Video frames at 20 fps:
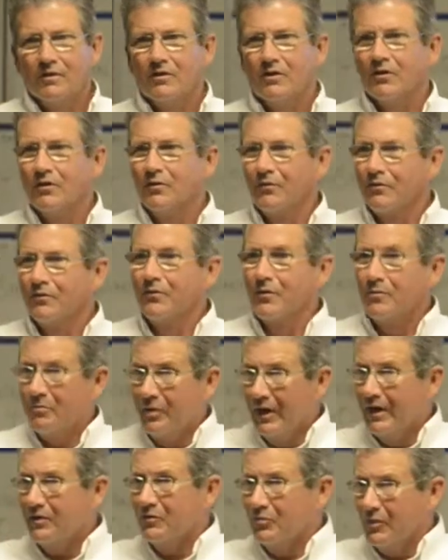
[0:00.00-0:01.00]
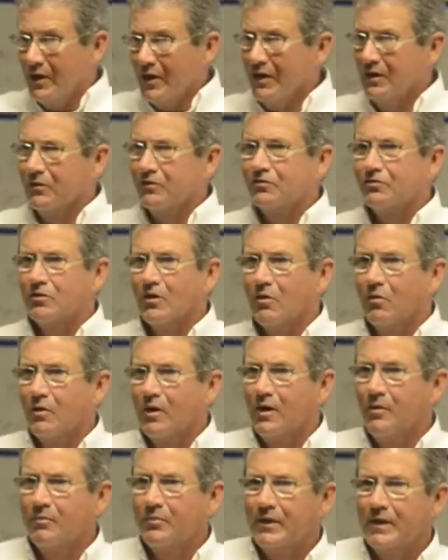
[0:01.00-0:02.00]
you know, the bug man show
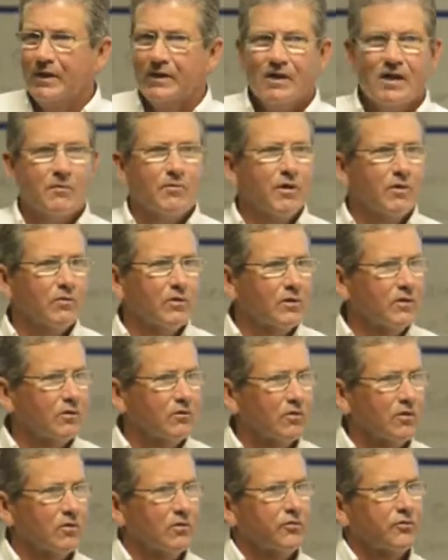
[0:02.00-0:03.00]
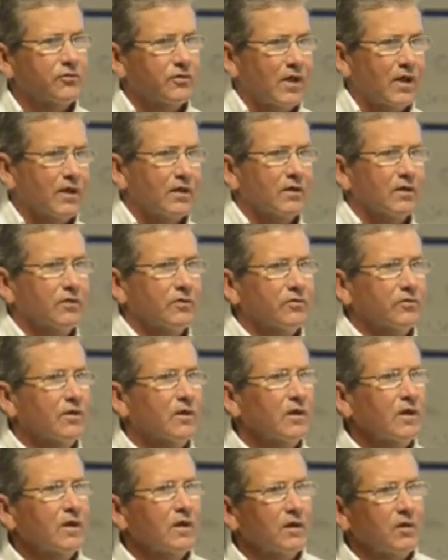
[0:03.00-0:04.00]
up. He came in with his little stainless
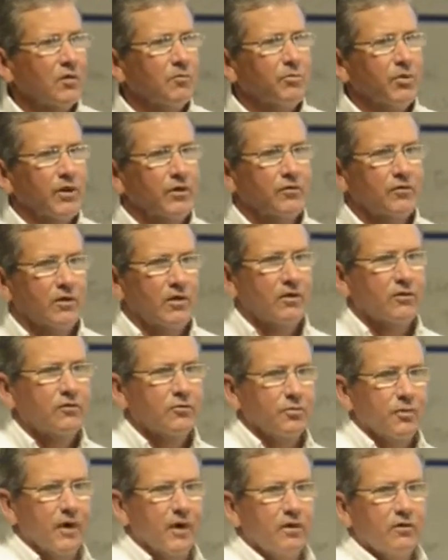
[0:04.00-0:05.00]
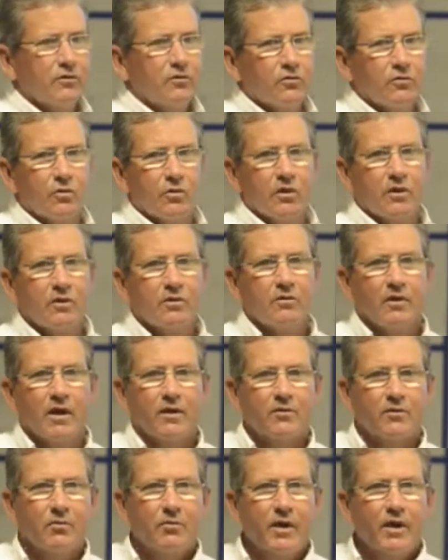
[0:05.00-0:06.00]
compressed air sprayer and squirted
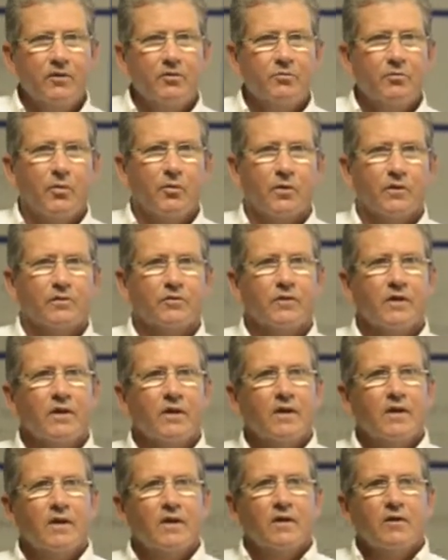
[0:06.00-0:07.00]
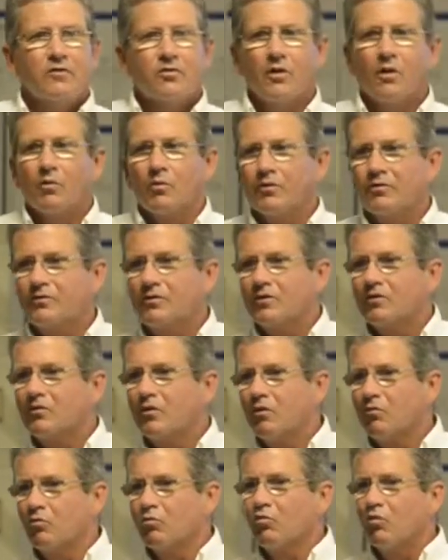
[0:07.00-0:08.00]
around your baseboards. So it was just
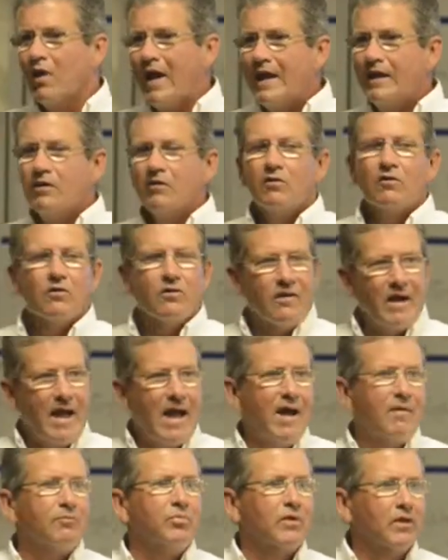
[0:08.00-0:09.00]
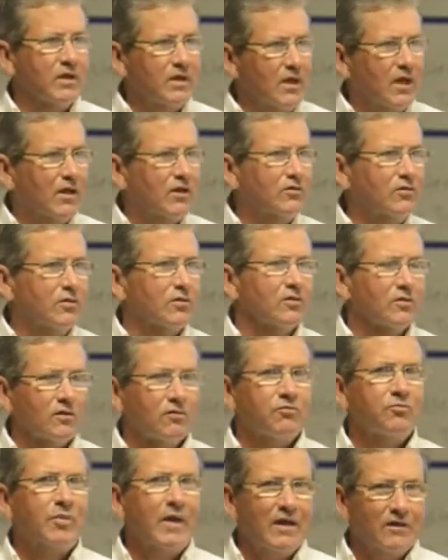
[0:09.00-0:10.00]
regular applications
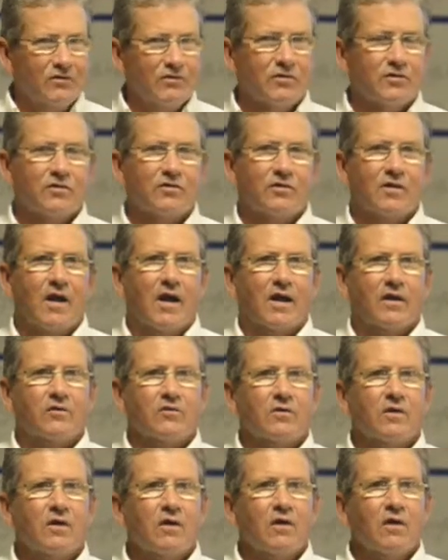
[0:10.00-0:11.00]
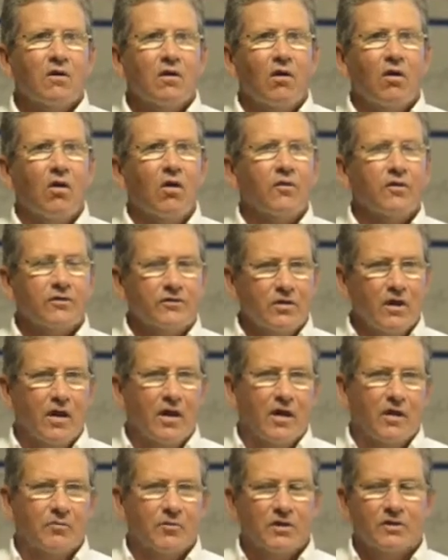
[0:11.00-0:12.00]
of pesticides all the
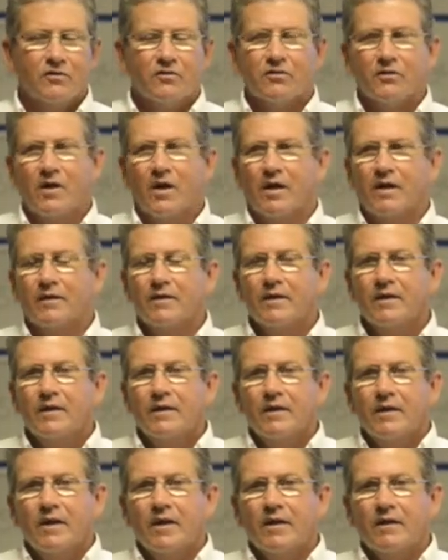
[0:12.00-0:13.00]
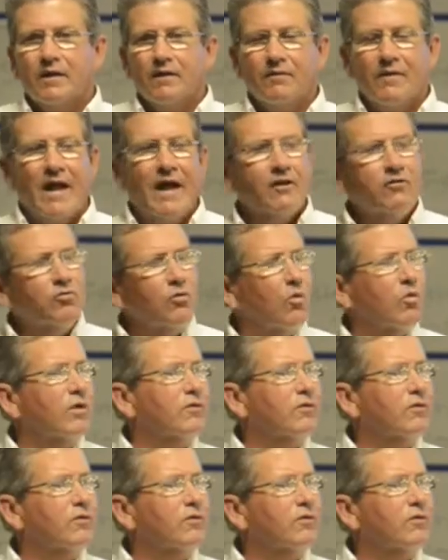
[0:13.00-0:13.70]
time inside. And that's what